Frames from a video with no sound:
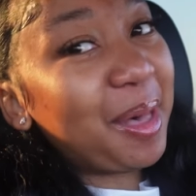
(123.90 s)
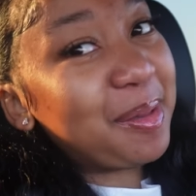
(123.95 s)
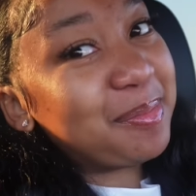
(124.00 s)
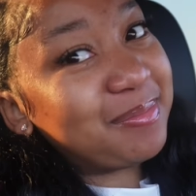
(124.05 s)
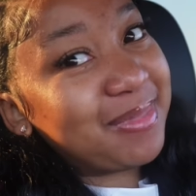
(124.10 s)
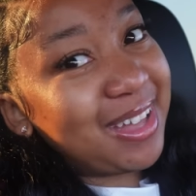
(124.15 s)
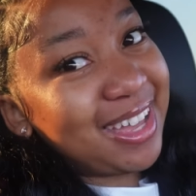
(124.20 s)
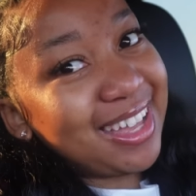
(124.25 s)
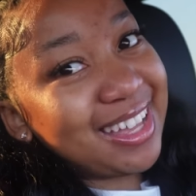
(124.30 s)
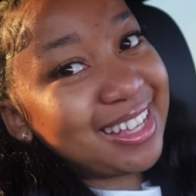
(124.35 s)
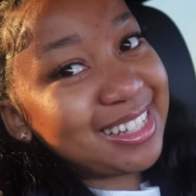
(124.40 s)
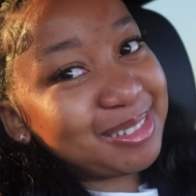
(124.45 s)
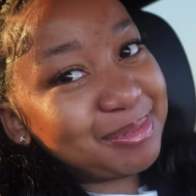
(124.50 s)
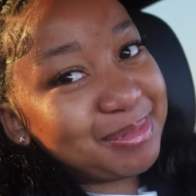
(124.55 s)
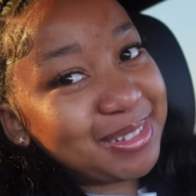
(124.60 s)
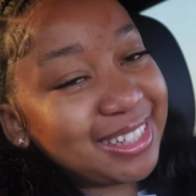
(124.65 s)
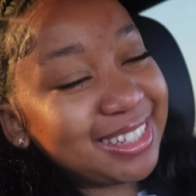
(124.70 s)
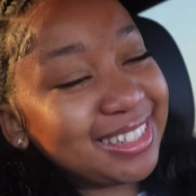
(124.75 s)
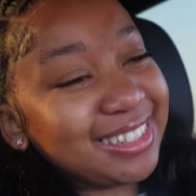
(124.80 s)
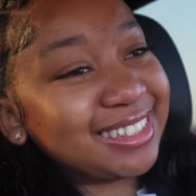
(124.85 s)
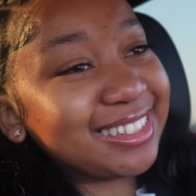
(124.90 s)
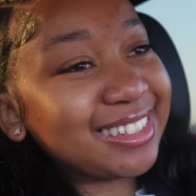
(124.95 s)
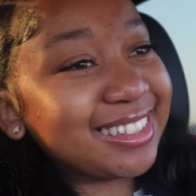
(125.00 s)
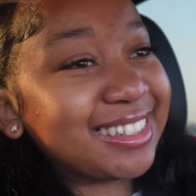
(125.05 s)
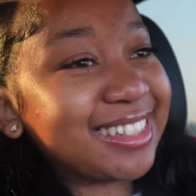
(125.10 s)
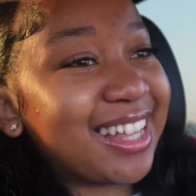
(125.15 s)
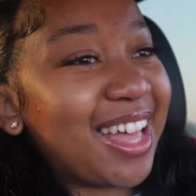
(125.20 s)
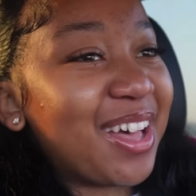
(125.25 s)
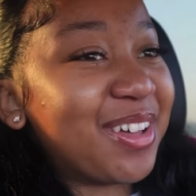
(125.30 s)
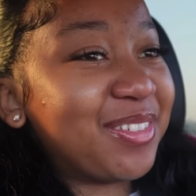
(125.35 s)
my husband
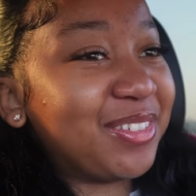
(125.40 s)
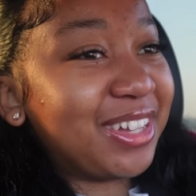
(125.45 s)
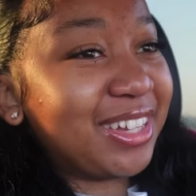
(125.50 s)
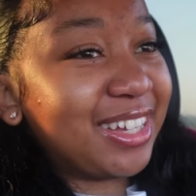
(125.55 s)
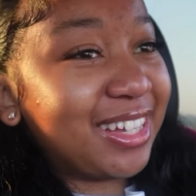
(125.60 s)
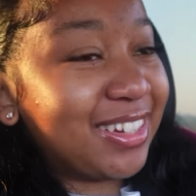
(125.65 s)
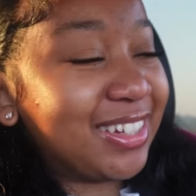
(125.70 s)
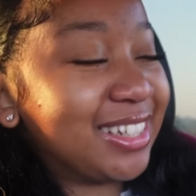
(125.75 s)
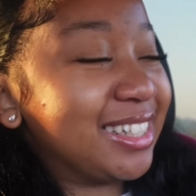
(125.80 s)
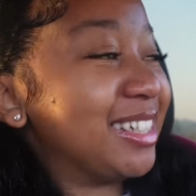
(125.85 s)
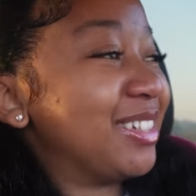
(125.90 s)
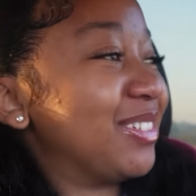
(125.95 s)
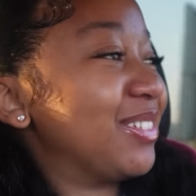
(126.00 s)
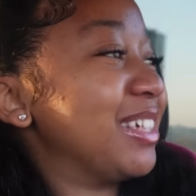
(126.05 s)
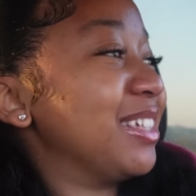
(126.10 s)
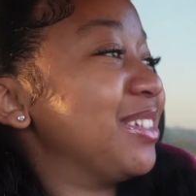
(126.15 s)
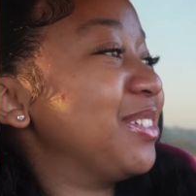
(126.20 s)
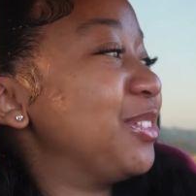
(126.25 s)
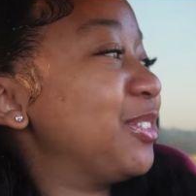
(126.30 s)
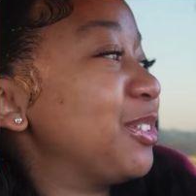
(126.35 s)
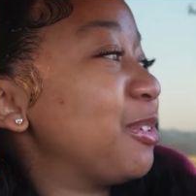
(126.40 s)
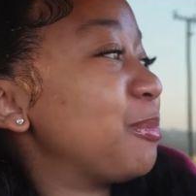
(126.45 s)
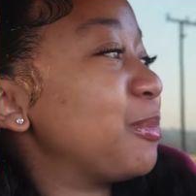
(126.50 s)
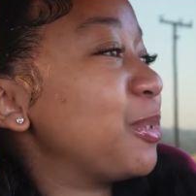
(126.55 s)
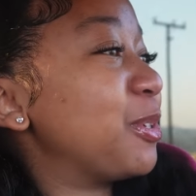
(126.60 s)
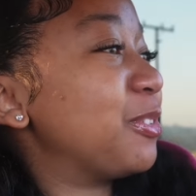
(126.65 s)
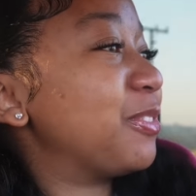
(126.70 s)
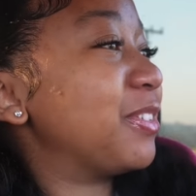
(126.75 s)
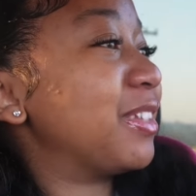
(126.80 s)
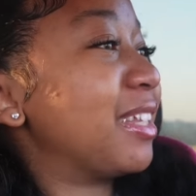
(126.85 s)
is on his way to drop me
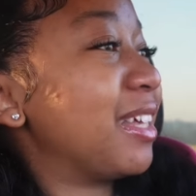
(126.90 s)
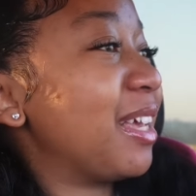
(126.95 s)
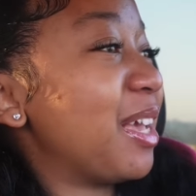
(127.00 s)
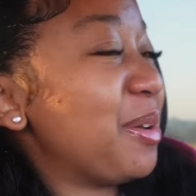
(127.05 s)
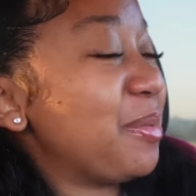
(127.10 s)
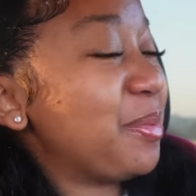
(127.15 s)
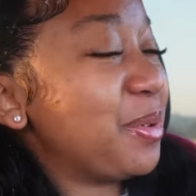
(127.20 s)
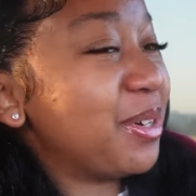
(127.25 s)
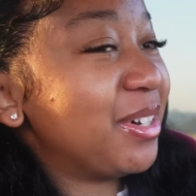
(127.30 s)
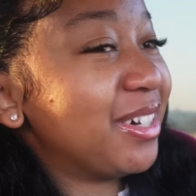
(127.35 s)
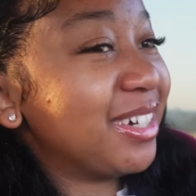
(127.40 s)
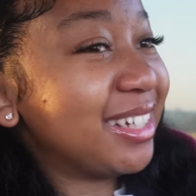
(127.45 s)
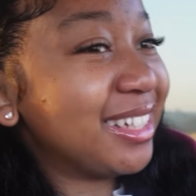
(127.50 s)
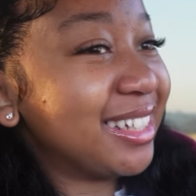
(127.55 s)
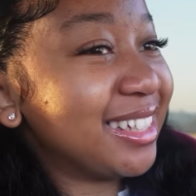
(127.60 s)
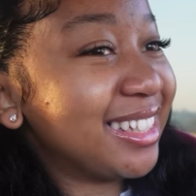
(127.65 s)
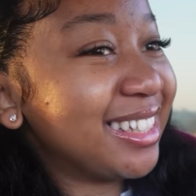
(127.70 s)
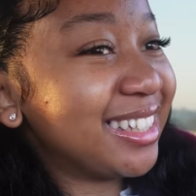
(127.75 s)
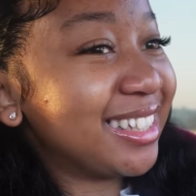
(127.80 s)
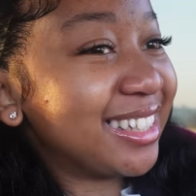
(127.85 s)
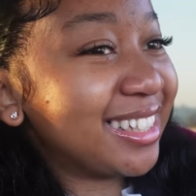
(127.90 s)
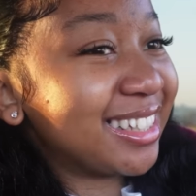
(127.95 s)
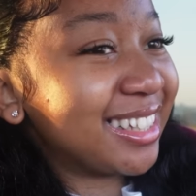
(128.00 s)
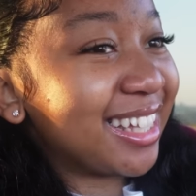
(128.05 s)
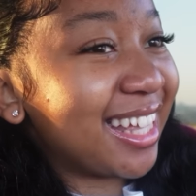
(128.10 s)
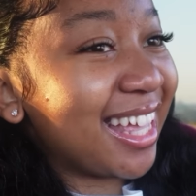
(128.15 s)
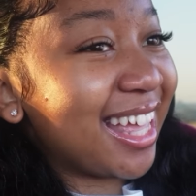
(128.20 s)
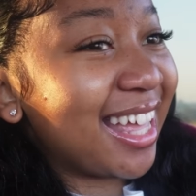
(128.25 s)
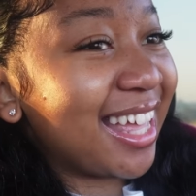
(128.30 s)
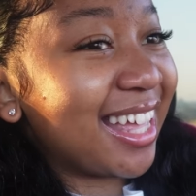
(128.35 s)
off at the airport,
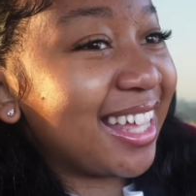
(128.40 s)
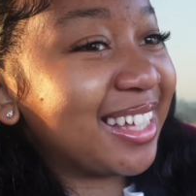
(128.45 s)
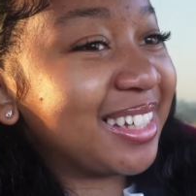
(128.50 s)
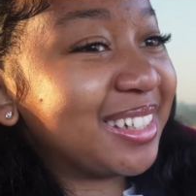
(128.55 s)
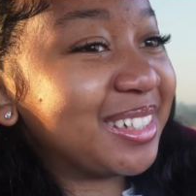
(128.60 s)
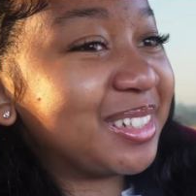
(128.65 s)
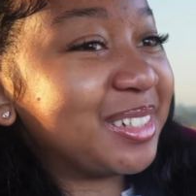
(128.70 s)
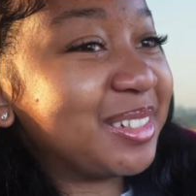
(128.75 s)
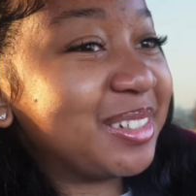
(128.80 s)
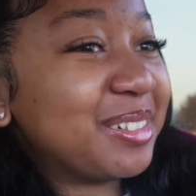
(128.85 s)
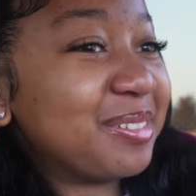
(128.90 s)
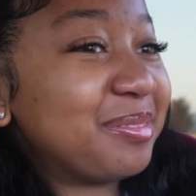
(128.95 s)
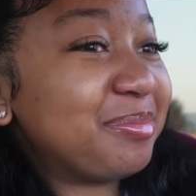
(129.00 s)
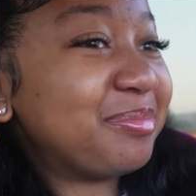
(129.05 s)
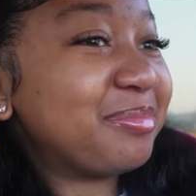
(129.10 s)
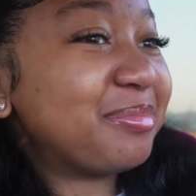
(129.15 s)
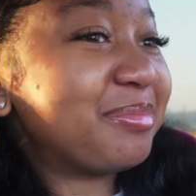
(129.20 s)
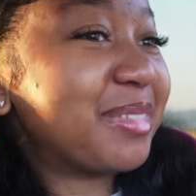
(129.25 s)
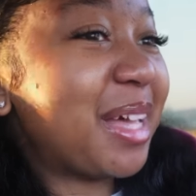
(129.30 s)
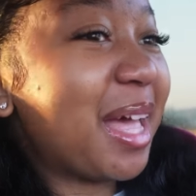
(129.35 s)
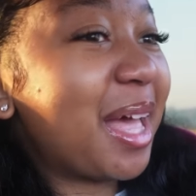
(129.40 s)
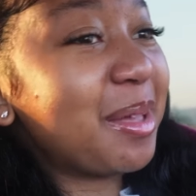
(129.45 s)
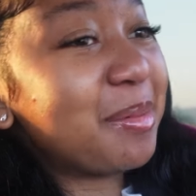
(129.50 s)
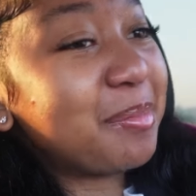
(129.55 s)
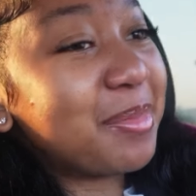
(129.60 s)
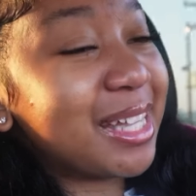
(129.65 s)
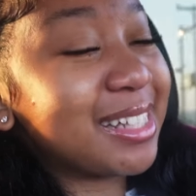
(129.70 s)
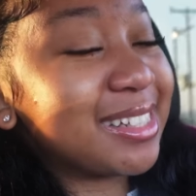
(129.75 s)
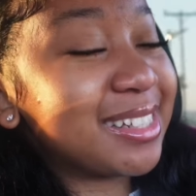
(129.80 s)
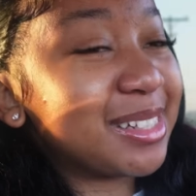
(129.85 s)
and
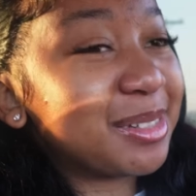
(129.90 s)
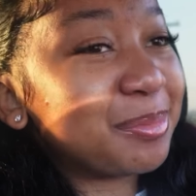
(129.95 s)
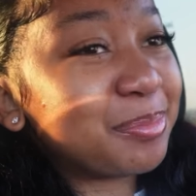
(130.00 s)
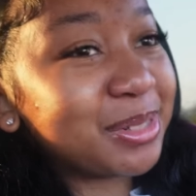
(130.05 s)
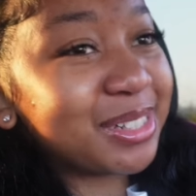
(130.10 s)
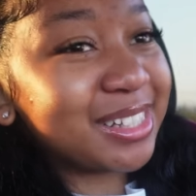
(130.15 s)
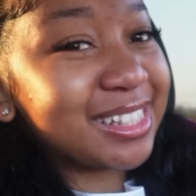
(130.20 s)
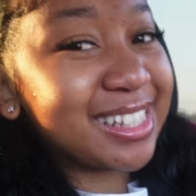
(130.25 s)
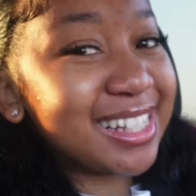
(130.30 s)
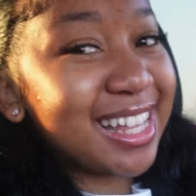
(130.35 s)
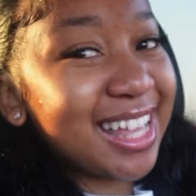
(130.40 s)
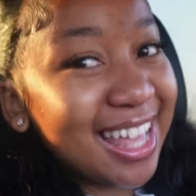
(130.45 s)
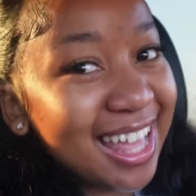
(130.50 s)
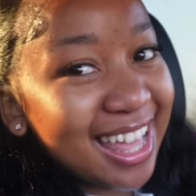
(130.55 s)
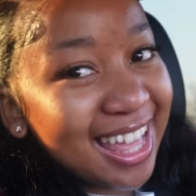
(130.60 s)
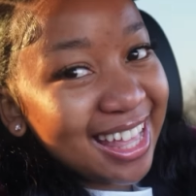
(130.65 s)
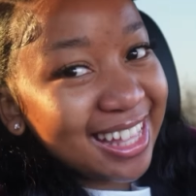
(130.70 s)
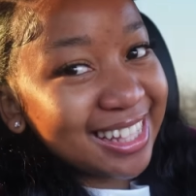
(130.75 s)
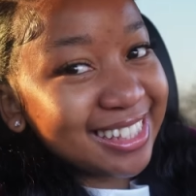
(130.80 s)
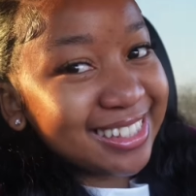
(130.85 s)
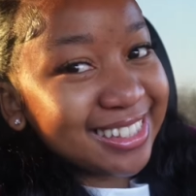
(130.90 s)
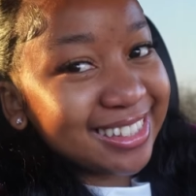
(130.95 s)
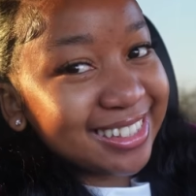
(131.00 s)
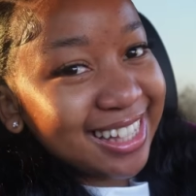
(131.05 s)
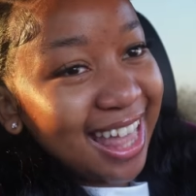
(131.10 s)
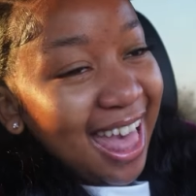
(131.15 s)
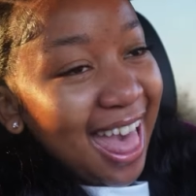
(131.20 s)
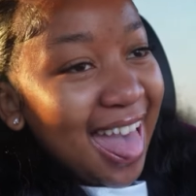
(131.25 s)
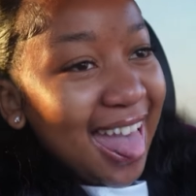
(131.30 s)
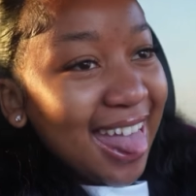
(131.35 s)
passenger princess
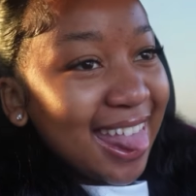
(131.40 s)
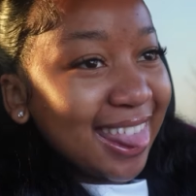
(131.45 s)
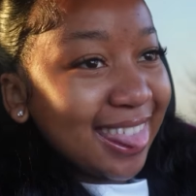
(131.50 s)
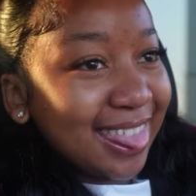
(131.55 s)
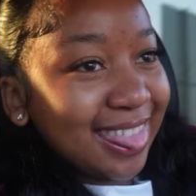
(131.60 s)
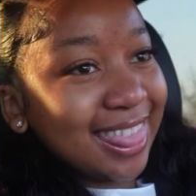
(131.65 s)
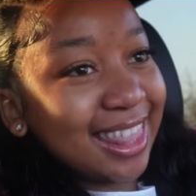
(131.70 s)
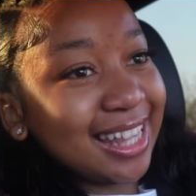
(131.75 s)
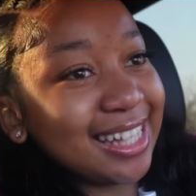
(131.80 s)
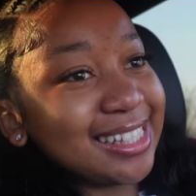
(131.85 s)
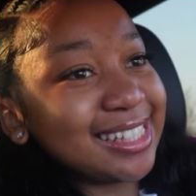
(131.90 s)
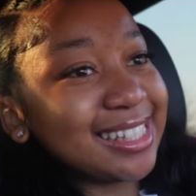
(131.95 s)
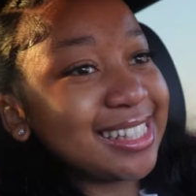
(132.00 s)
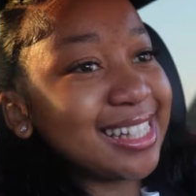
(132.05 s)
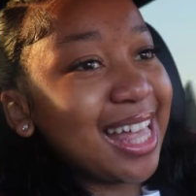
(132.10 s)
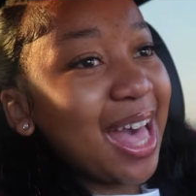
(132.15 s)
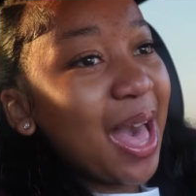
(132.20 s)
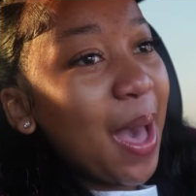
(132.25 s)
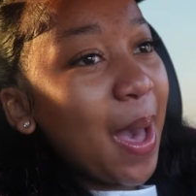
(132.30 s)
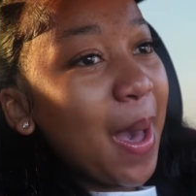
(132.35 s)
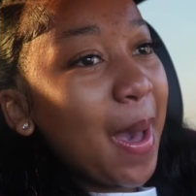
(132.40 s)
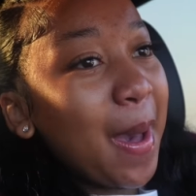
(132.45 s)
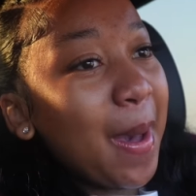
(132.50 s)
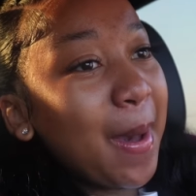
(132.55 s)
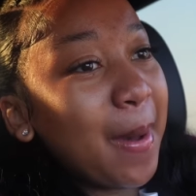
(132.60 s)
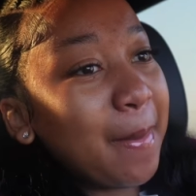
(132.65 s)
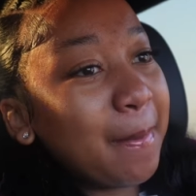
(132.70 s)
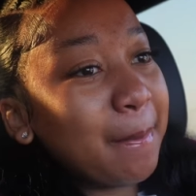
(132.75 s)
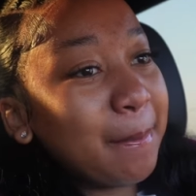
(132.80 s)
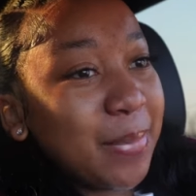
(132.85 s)
this
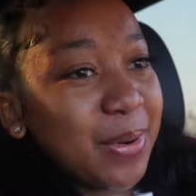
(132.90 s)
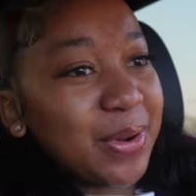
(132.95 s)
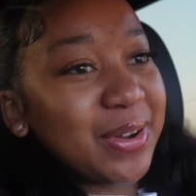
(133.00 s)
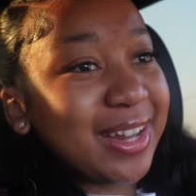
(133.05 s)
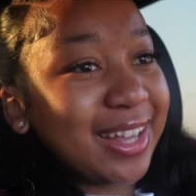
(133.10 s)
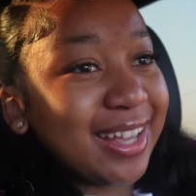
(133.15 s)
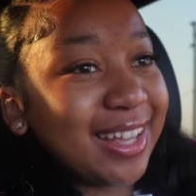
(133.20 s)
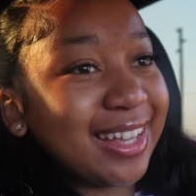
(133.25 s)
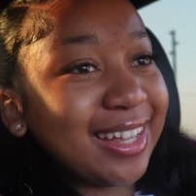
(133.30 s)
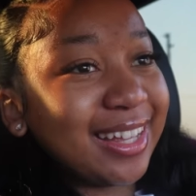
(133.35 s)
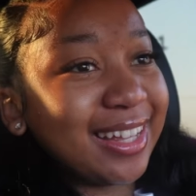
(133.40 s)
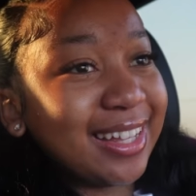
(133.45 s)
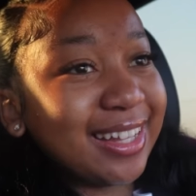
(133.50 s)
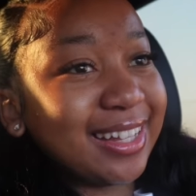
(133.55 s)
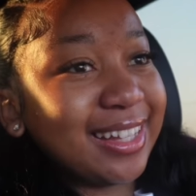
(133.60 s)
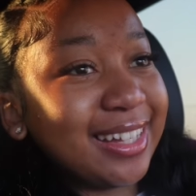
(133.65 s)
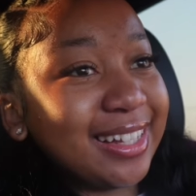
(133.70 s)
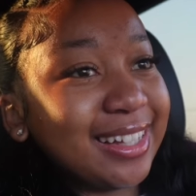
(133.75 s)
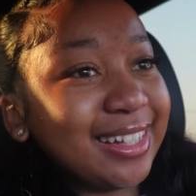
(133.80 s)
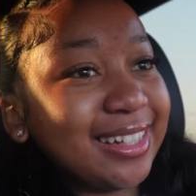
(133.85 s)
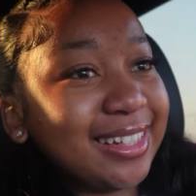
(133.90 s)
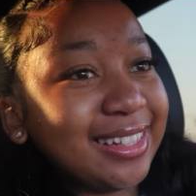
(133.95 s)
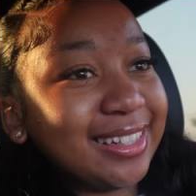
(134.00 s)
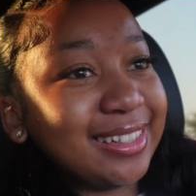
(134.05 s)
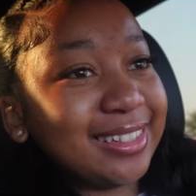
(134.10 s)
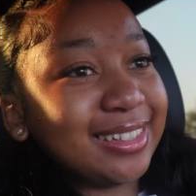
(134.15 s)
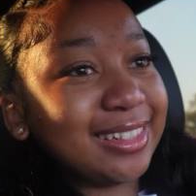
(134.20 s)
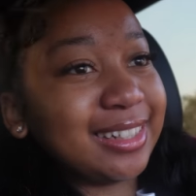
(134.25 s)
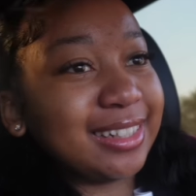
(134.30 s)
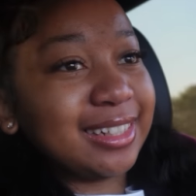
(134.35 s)

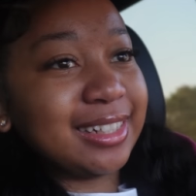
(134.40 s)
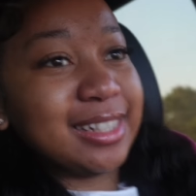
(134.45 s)
morning.